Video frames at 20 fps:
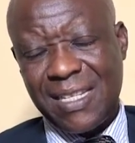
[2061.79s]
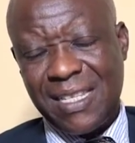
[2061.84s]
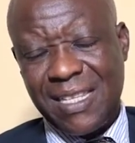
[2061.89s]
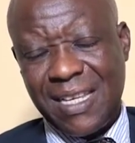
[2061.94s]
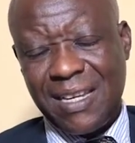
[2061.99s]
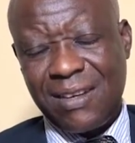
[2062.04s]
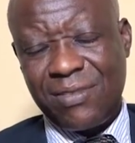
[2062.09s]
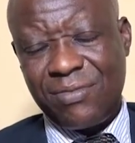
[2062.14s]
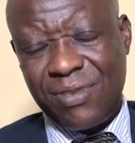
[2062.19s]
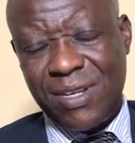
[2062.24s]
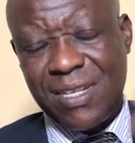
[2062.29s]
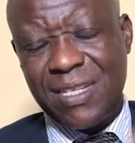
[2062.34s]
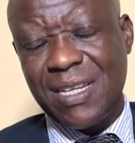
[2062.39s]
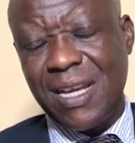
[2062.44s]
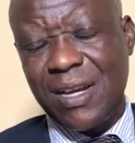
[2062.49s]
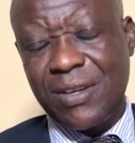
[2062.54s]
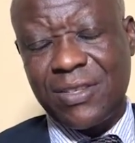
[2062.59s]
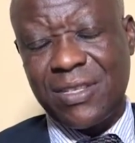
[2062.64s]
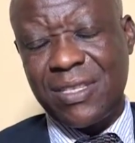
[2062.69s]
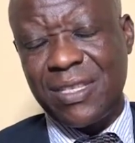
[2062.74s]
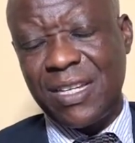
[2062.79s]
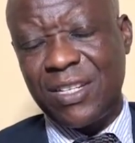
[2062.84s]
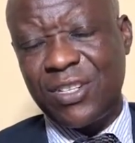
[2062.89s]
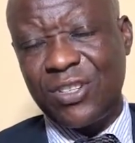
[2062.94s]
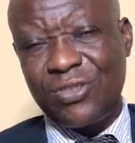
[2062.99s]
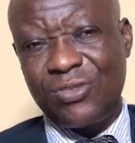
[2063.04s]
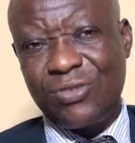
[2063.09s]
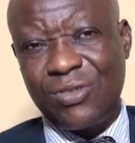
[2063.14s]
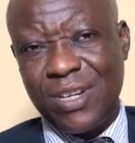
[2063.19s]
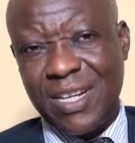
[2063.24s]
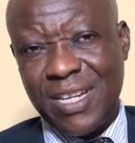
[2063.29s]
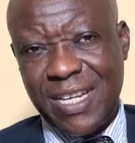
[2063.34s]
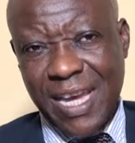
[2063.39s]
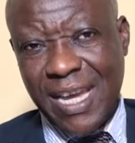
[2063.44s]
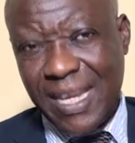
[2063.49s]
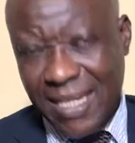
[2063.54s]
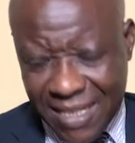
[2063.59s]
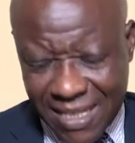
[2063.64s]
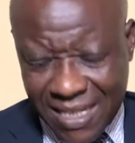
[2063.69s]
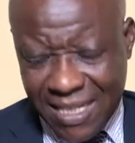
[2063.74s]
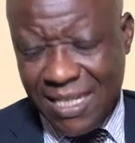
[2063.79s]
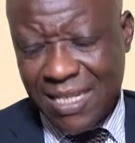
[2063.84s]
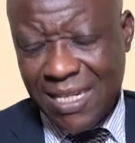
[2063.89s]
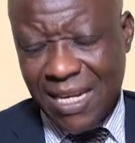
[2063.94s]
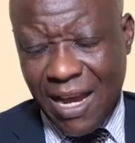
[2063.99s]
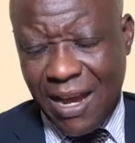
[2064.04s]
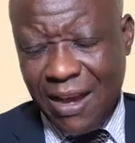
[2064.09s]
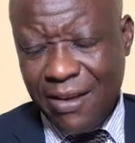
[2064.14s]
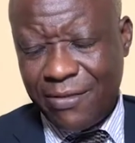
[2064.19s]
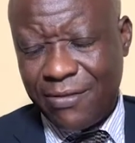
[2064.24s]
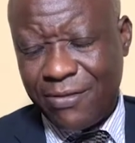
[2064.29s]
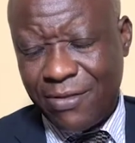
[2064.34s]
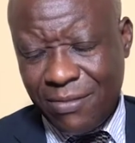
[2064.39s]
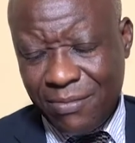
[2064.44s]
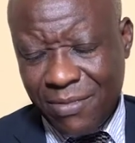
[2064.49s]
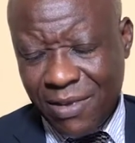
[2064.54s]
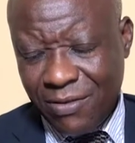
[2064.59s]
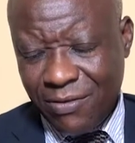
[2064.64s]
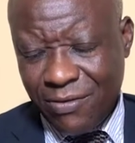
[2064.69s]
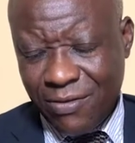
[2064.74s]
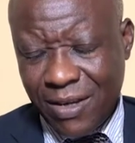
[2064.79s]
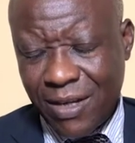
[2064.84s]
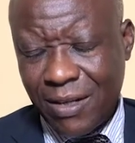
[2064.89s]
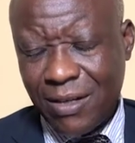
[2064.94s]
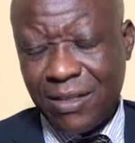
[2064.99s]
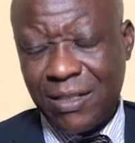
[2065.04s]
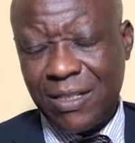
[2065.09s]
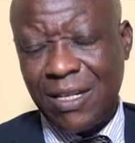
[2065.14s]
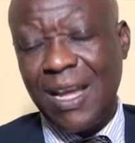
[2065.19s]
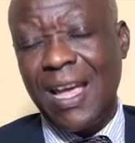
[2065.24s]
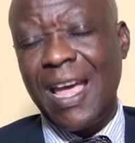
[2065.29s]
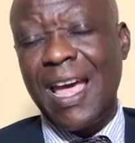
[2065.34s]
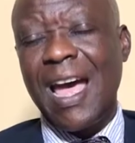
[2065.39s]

the results that you get from the field,